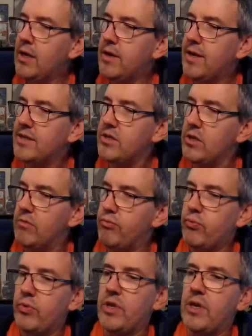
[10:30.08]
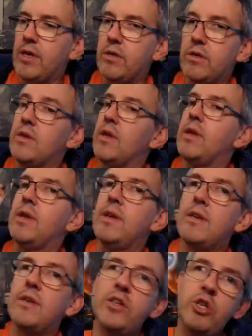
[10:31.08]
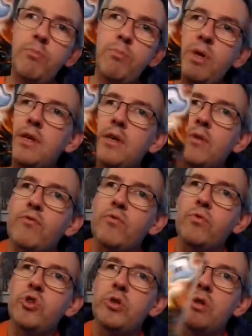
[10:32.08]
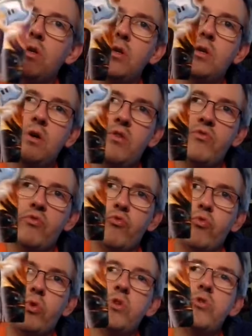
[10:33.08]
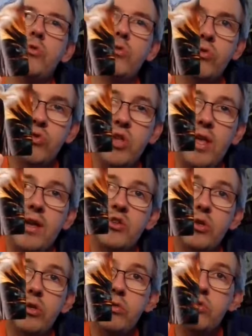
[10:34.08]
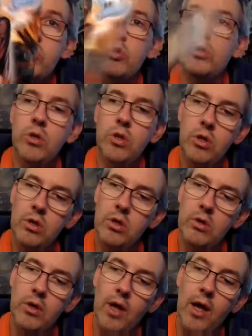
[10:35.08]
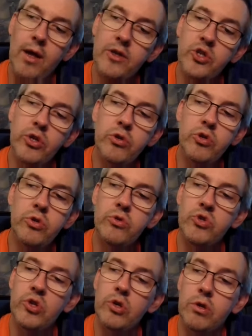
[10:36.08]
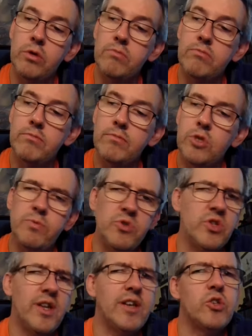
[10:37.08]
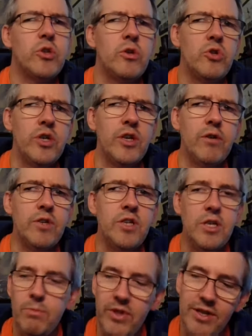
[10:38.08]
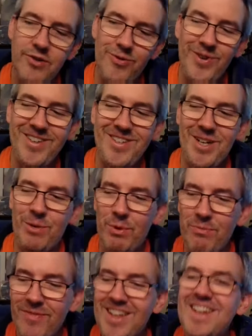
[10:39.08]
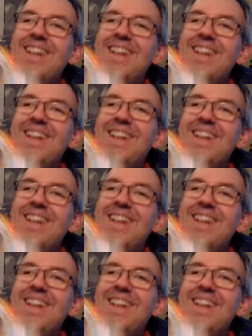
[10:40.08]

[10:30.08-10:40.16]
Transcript: Next up, we got a digipack version of Razor's Executioner's Song. I almost said Execution Guaranteed, but that's a Rage album.